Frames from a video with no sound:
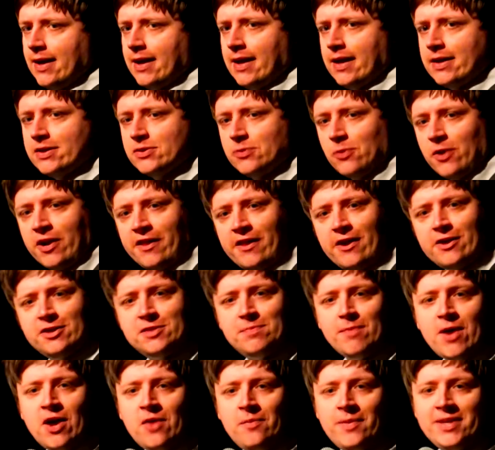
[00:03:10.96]
It's one of
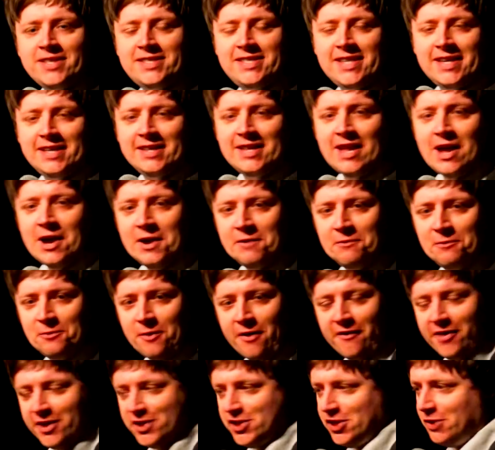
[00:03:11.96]
those moments in life
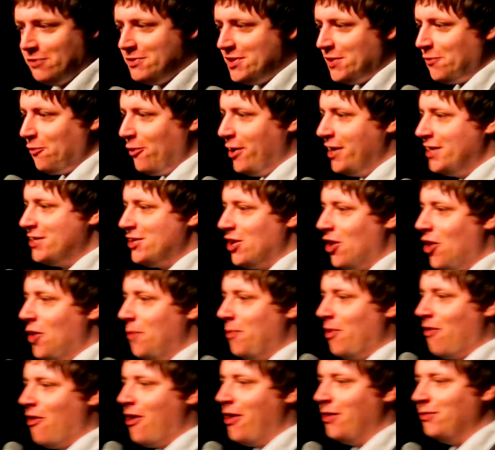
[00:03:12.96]
where a duty-free
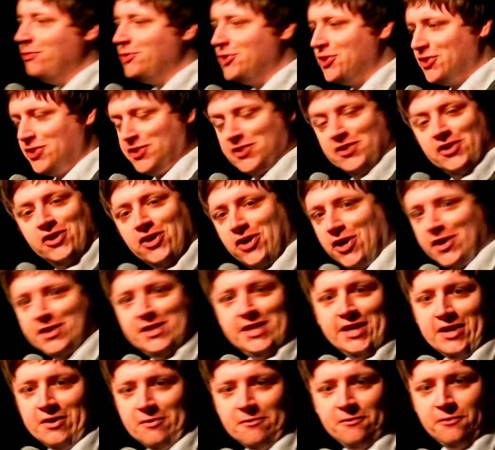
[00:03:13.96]
Toblerone just doesn't
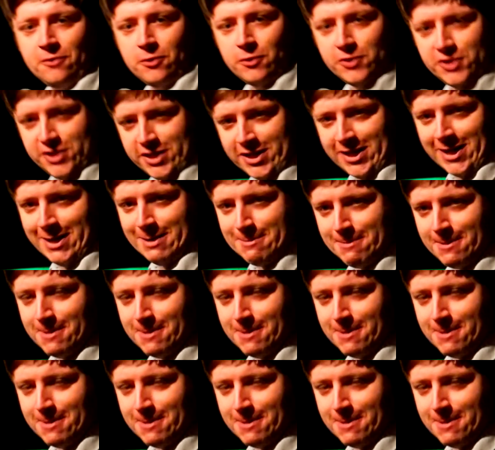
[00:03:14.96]
cut it, unfortunately.